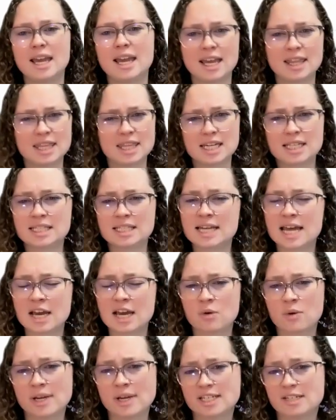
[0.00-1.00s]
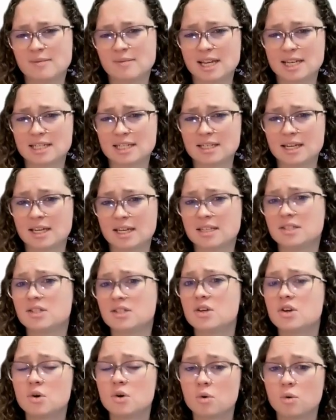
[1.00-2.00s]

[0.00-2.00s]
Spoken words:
and then it's not going to make sense.